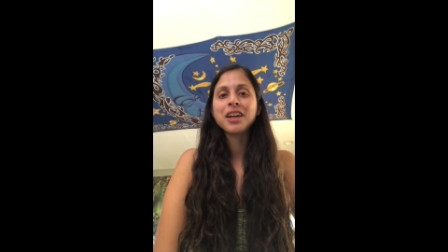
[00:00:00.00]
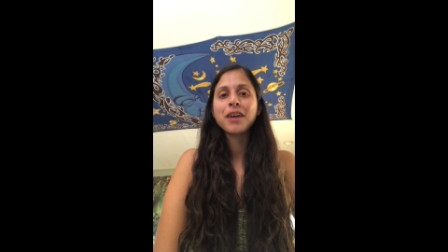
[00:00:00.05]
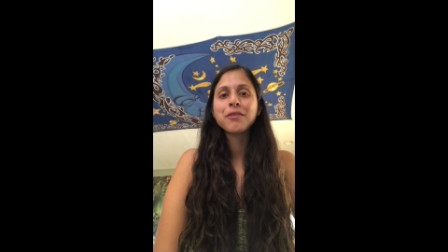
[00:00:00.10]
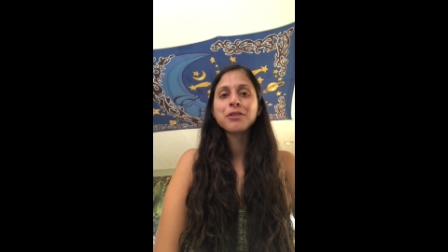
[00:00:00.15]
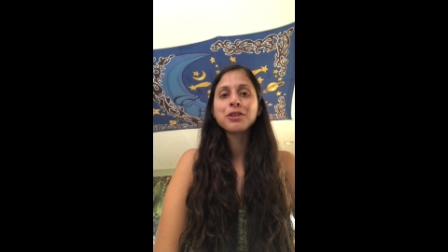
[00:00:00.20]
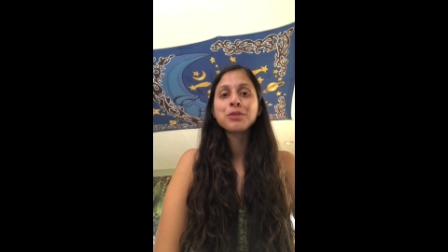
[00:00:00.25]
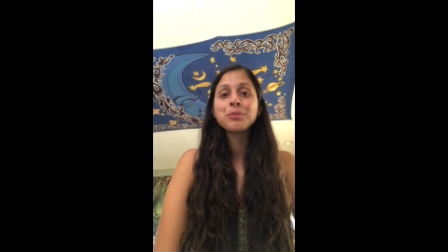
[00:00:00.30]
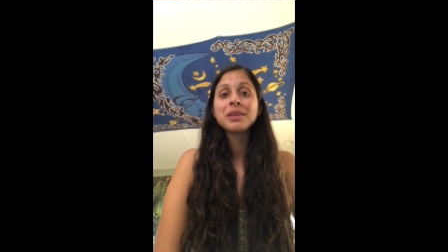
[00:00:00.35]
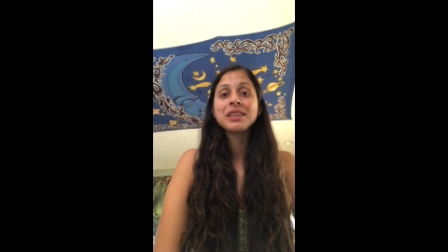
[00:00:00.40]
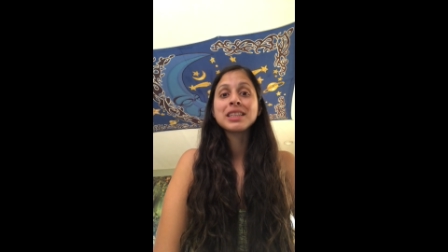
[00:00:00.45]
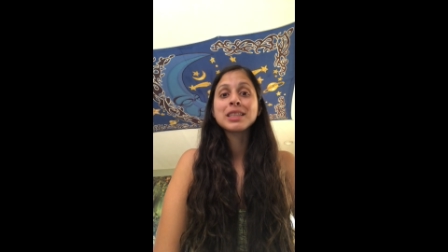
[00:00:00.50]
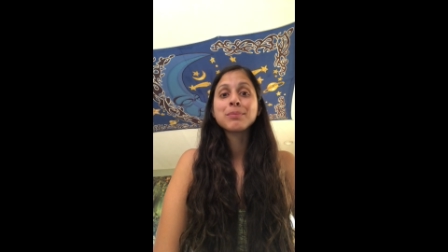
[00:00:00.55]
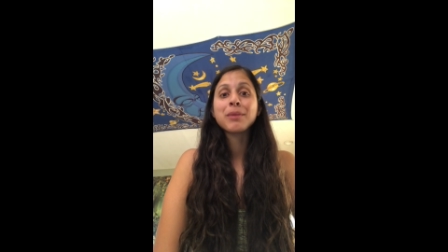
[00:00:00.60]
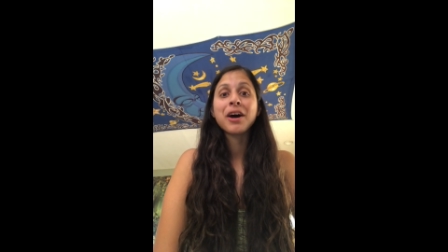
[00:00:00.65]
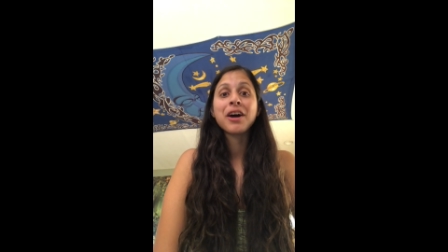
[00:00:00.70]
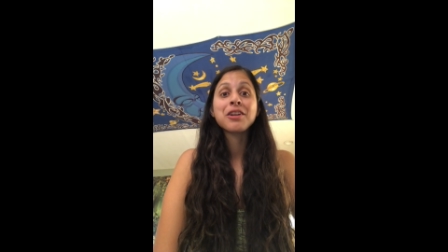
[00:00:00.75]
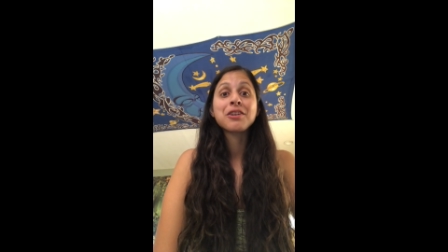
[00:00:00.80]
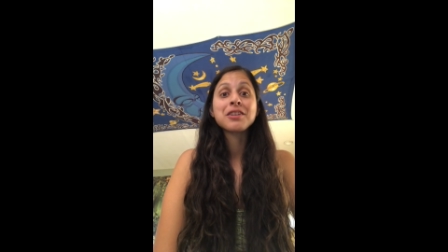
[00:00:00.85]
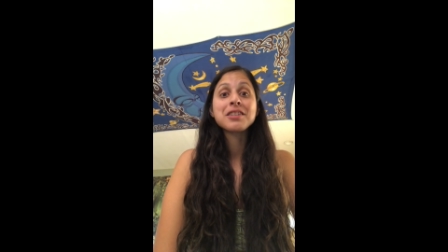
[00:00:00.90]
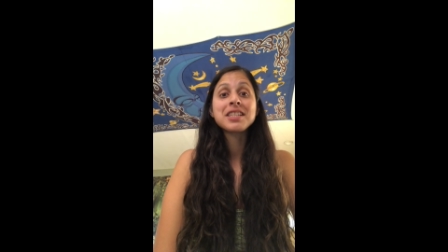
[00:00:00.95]
offered me a
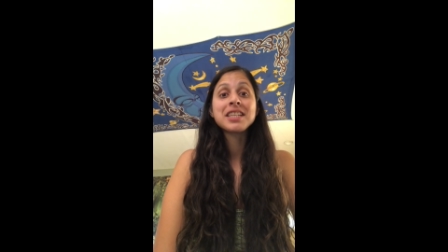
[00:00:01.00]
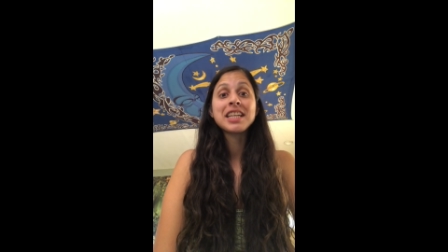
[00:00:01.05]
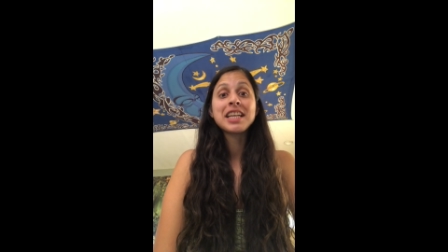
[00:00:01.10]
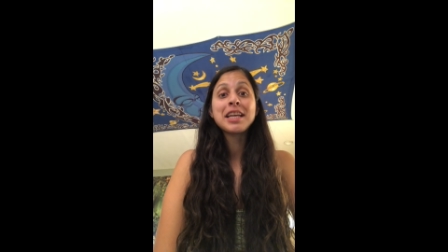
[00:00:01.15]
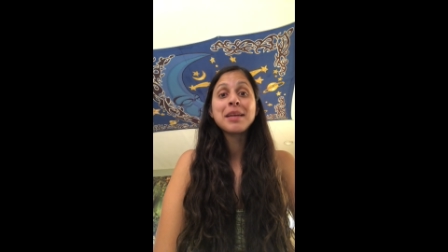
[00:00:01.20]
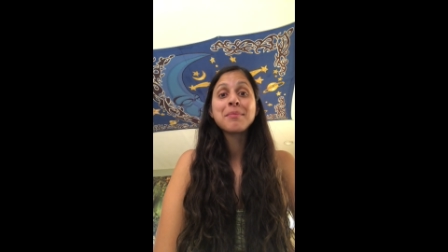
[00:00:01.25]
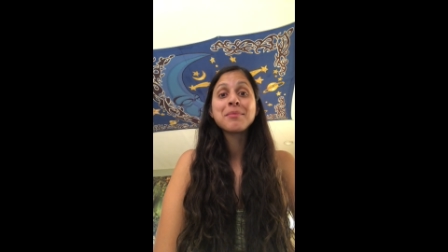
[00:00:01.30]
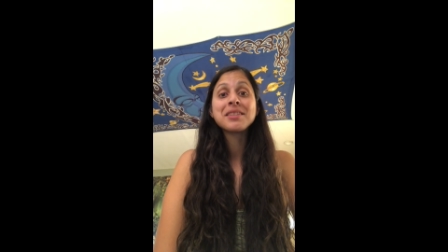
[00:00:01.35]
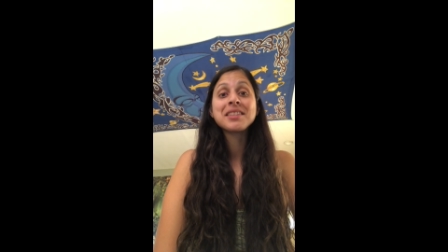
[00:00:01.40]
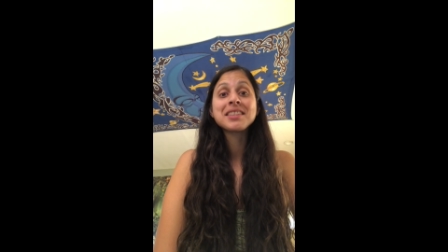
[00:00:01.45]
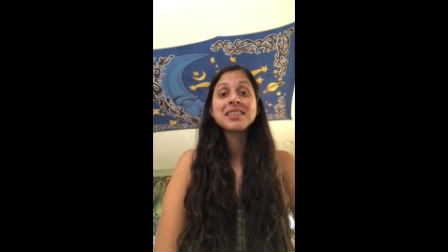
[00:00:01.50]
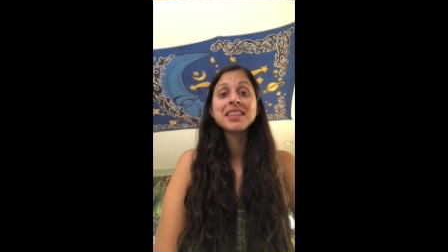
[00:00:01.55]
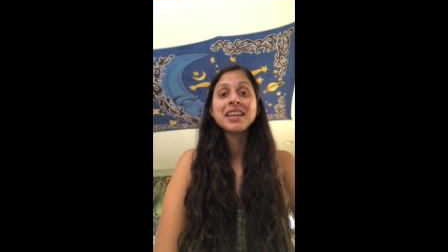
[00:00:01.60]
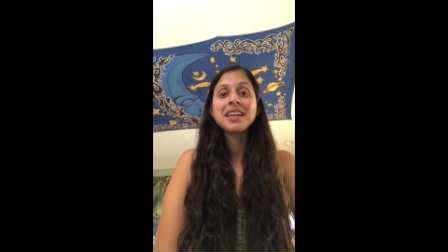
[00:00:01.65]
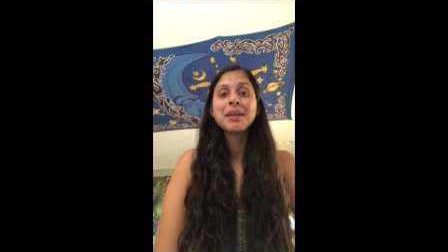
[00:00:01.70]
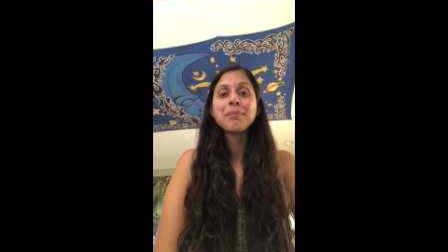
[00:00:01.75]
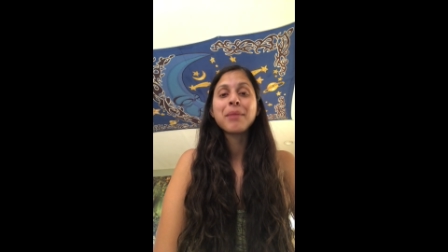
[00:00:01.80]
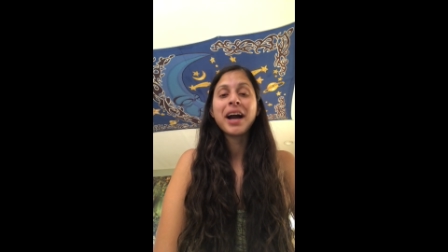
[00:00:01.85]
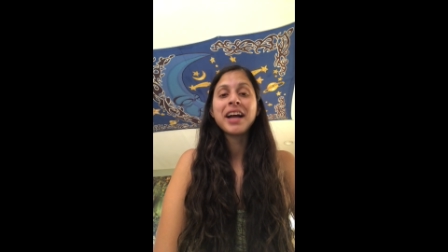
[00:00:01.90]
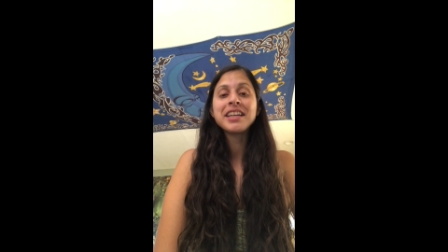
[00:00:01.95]
spot in her team to
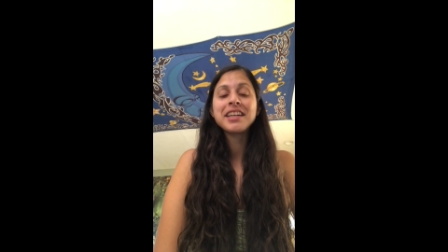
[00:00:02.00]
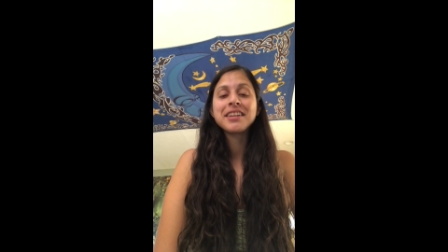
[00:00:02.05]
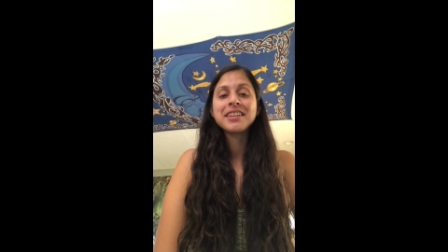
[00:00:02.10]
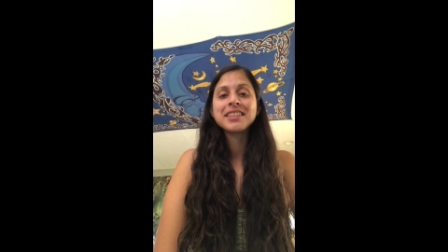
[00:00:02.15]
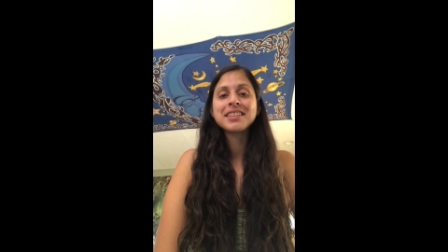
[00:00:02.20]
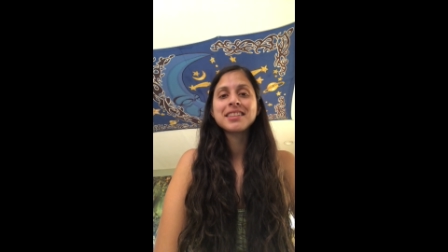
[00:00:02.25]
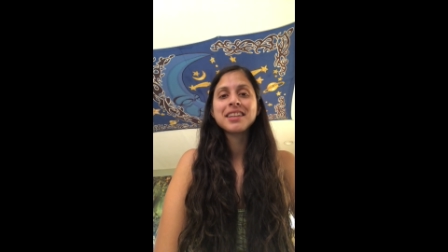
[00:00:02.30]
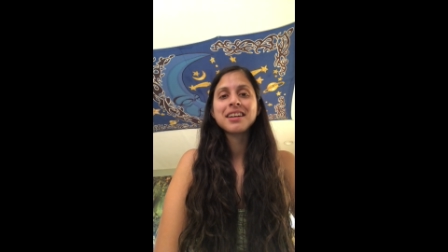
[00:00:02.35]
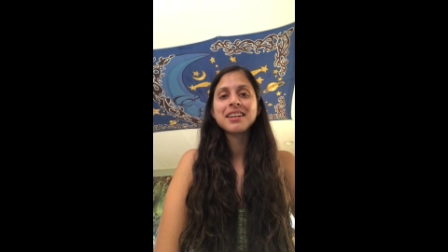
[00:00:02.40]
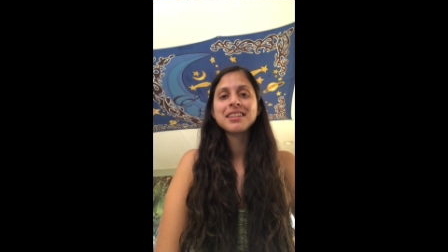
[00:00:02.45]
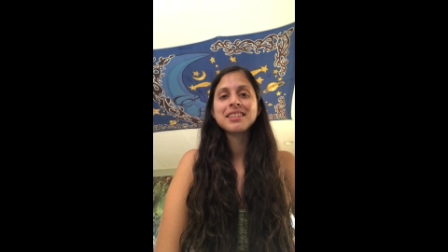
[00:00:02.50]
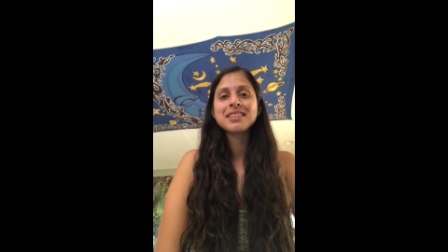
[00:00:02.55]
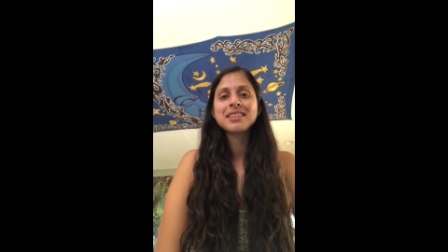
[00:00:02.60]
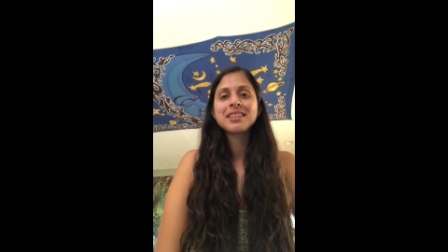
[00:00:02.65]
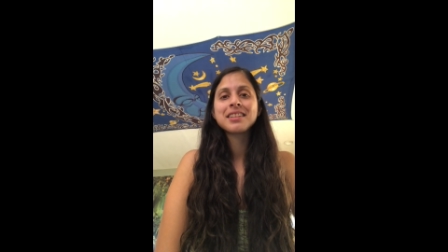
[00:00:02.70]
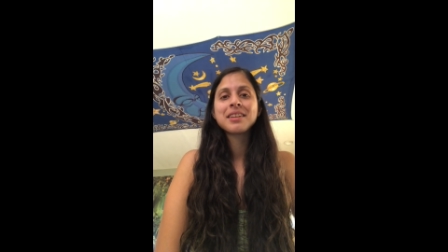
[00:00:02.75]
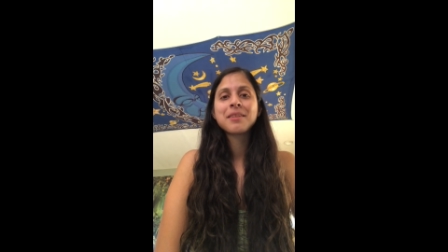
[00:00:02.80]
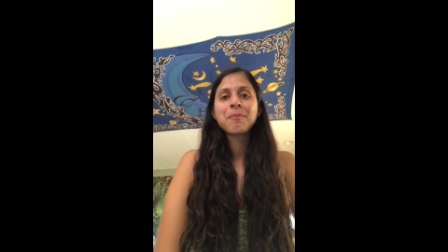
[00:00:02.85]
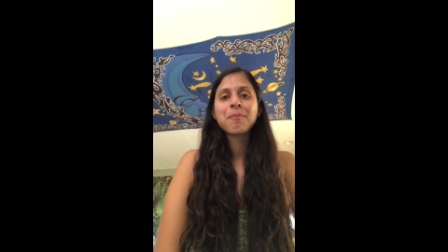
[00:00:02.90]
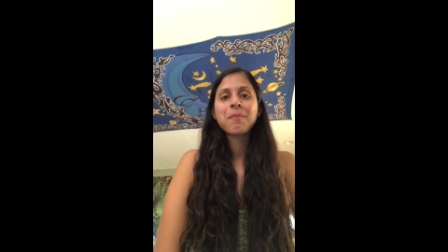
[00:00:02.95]
study binary stars,
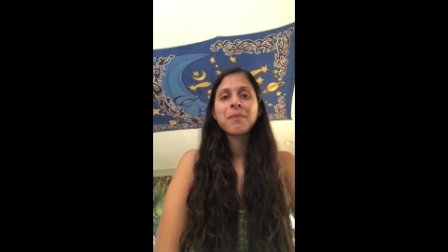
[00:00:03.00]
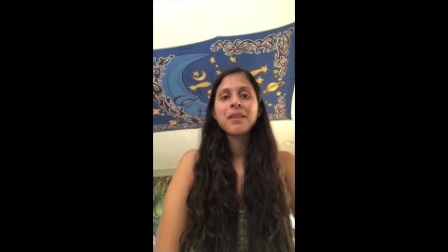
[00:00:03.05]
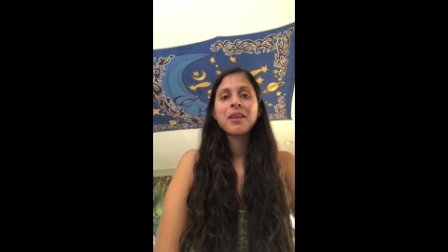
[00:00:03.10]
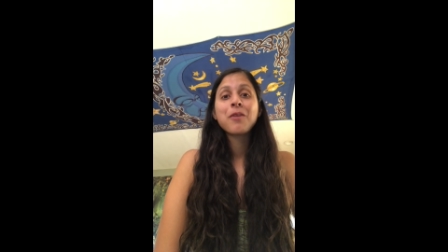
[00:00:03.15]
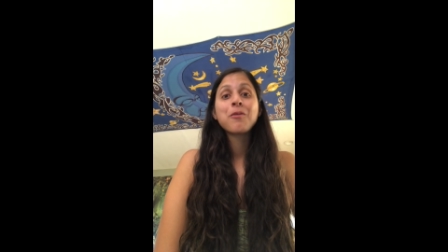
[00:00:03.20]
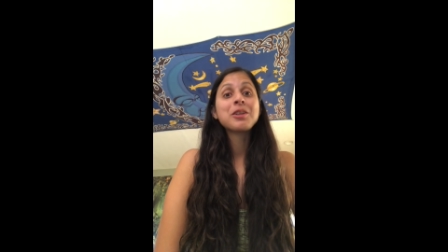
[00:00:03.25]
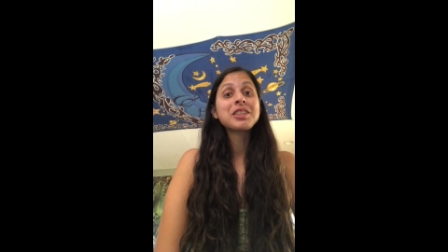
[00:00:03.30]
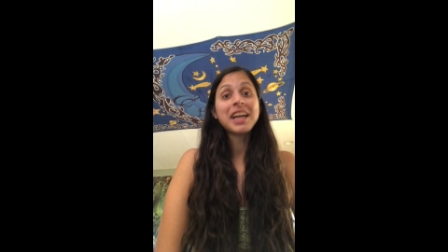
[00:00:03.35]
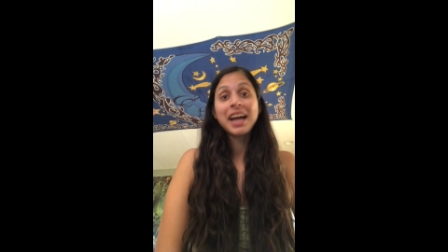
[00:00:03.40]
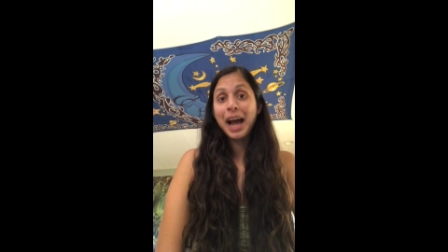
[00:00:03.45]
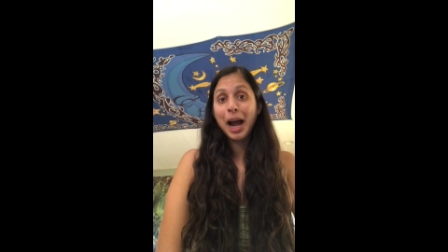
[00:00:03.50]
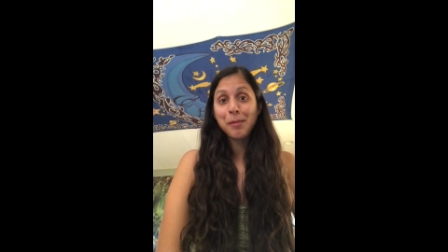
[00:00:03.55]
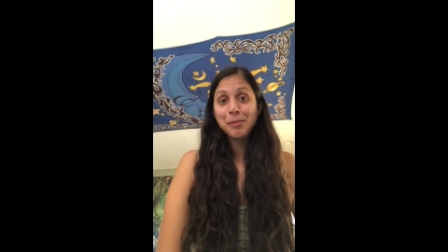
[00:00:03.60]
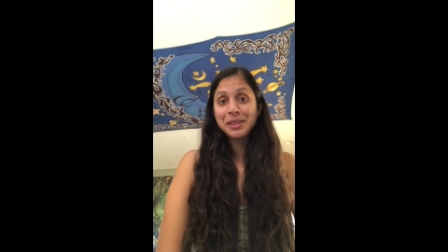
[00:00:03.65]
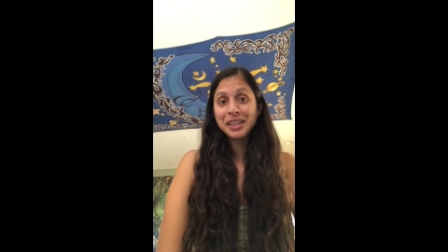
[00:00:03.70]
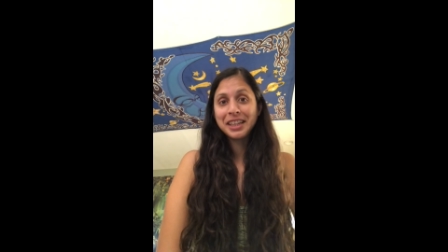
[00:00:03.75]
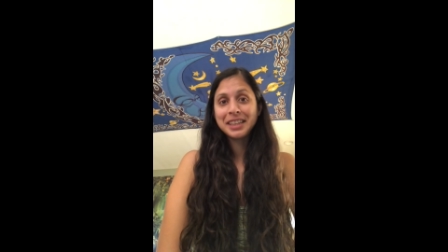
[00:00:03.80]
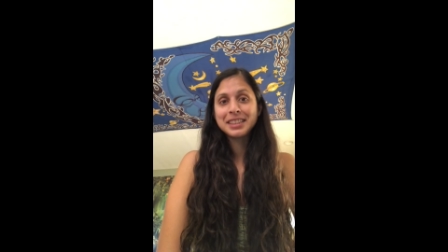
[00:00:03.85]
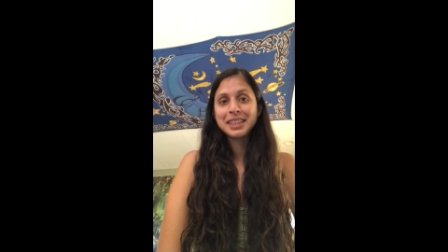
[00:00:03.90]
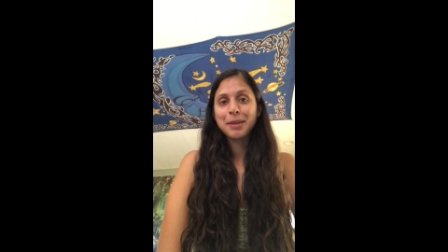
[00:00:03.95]
which I
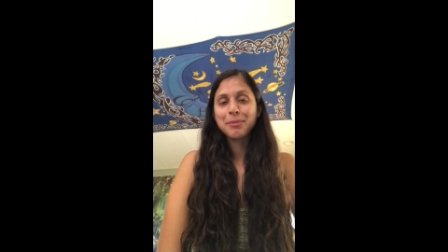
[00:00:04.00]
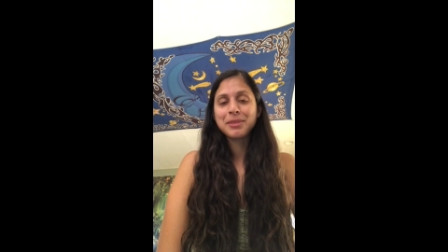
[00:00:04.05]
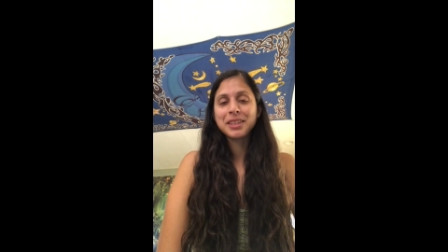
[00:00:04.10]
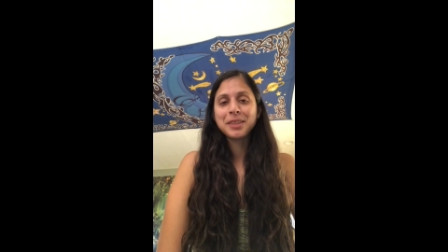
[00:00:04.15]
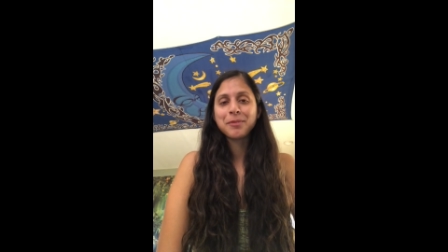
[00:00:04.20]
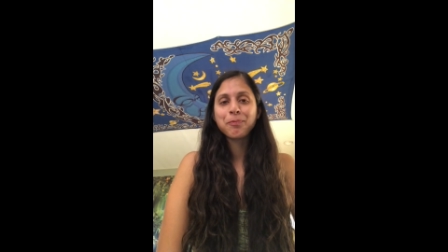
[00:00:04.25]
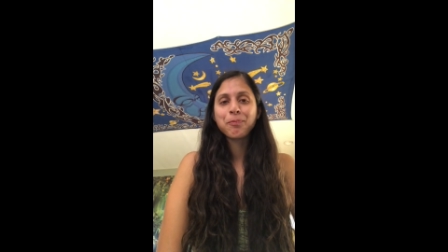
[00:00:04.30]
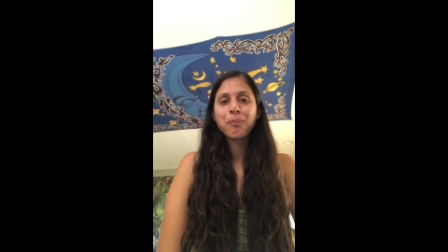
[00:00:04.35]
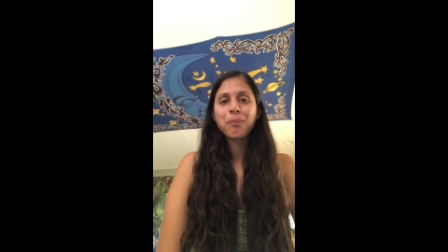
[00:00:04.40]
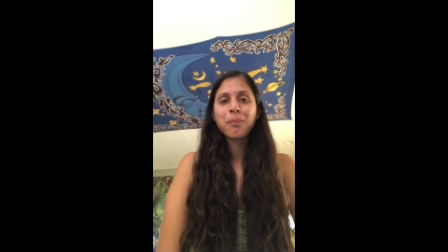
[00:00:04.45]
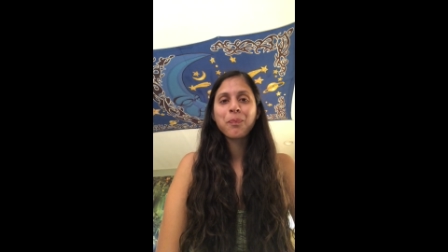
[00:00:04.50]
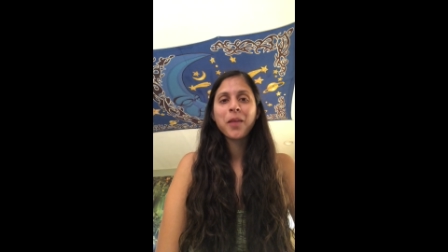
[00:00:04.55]
happily accepted.